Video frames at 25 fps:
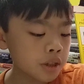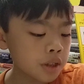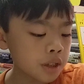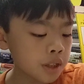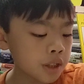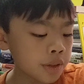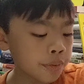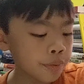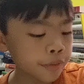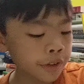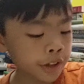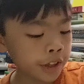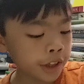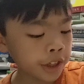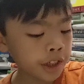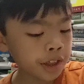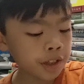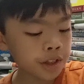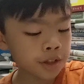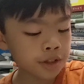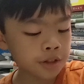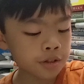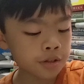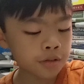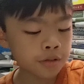someday
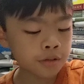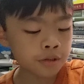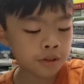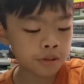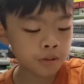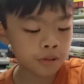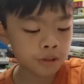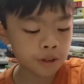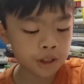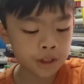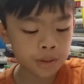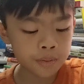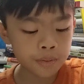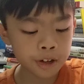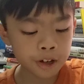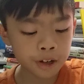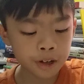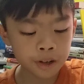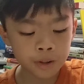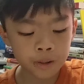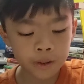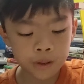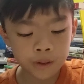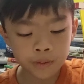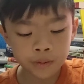soon, or
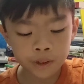tomorrow.